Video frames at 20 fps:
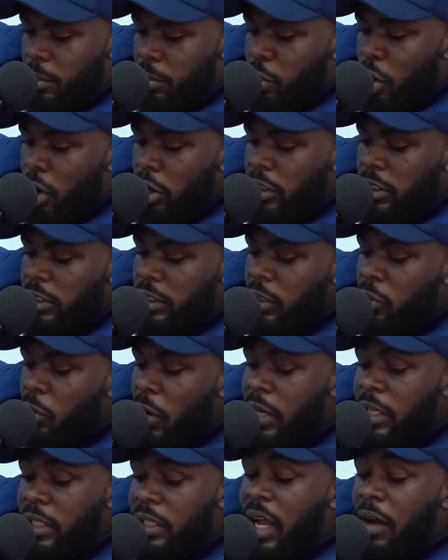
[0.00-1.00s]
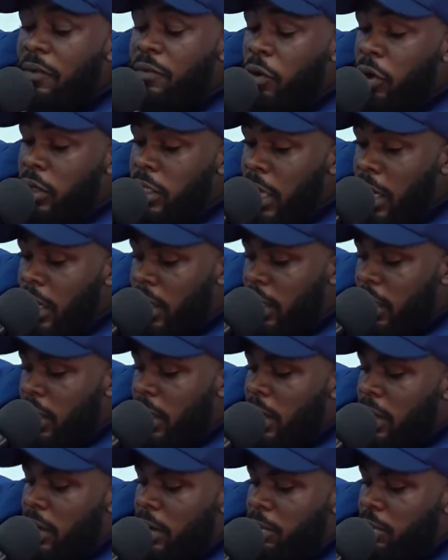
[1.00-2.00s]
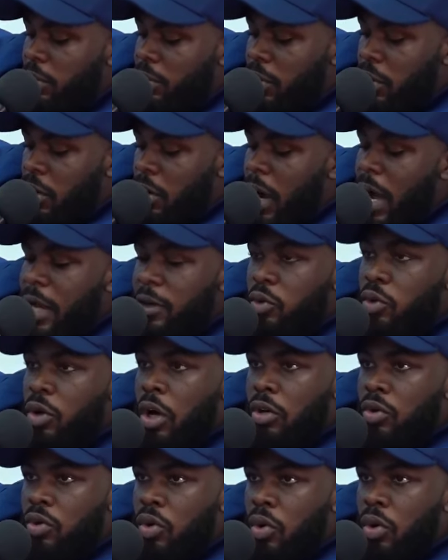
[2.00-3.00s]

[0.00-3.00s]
Bro, the thing where you down for yeah, brother. Bro, and people I do died. Know.